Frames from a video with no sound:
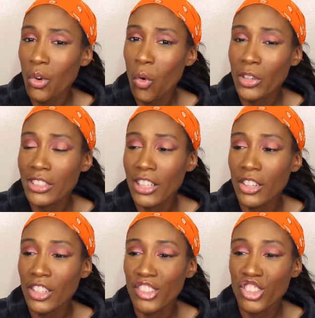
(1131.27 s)
on
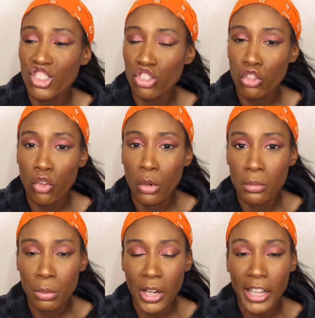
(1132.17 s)
sale, even if it's an
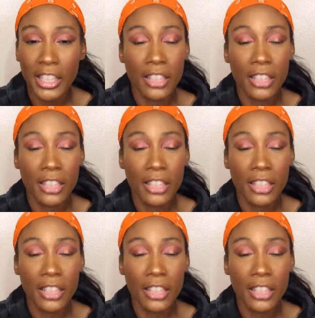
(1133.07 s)
affordable brand?